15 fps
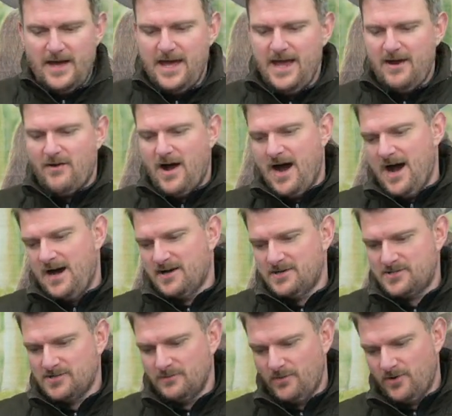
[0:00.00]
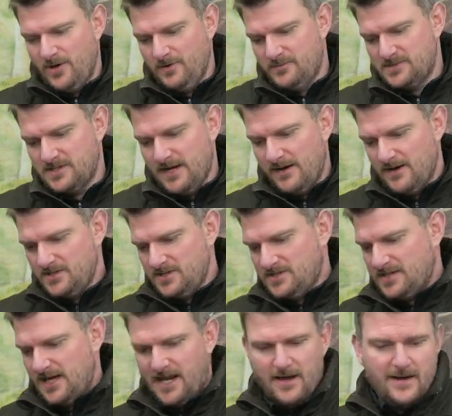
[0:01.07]
Here are some groups. Now, I'll just
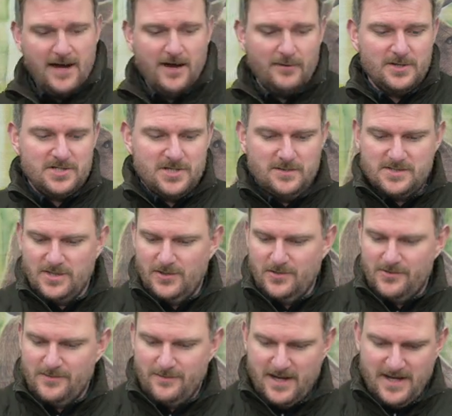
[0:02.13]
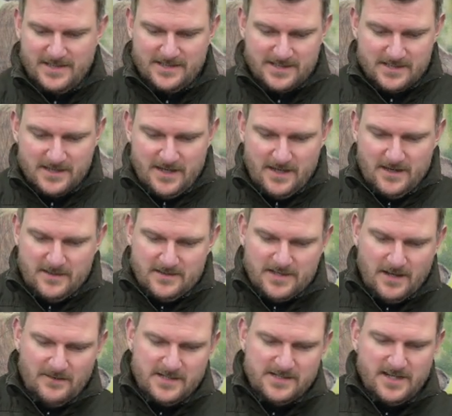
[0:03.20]
tell you, I always shoot at 100 metres,
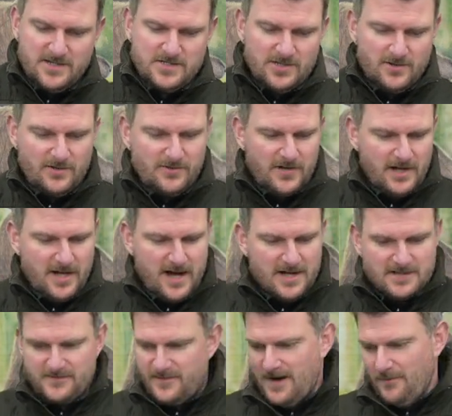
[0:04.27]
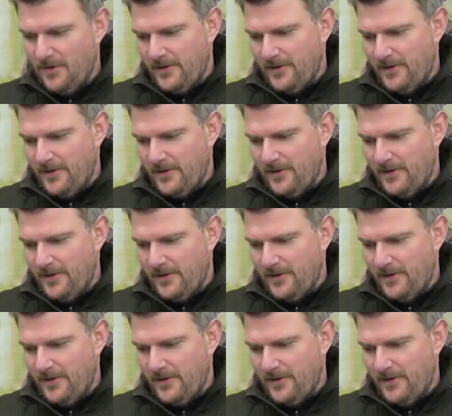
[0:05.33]
so this inch at 100 yards for